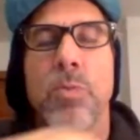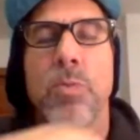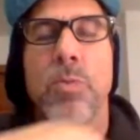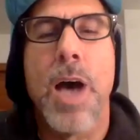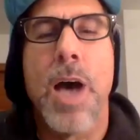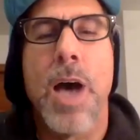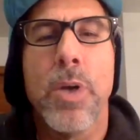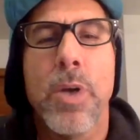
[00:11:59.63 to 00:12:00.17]
Tom,
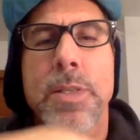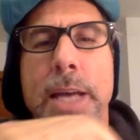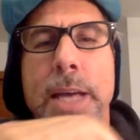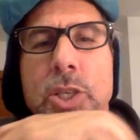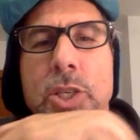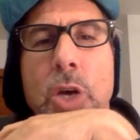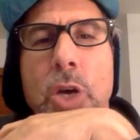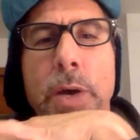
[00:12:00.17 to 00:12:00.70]
what is that
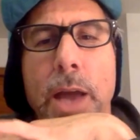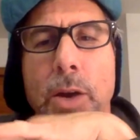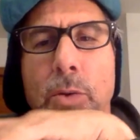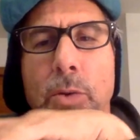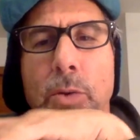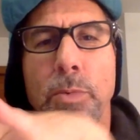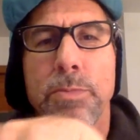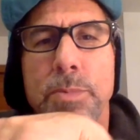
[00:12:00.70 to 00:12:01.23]
showing? I
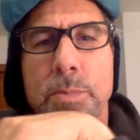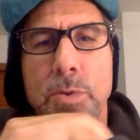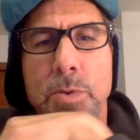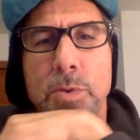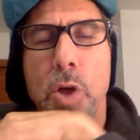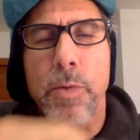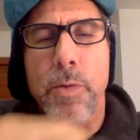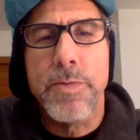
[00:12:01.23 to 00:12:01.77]
don't know
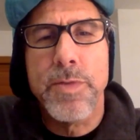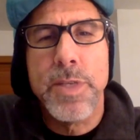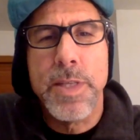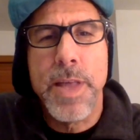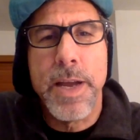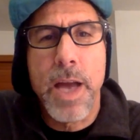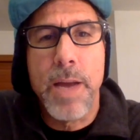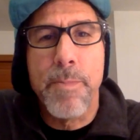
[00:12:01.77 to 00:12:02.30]
that we've seen that
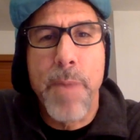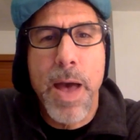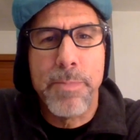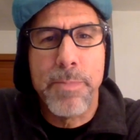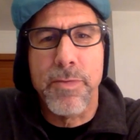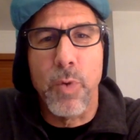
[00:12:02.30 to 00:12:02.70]
kind of map before.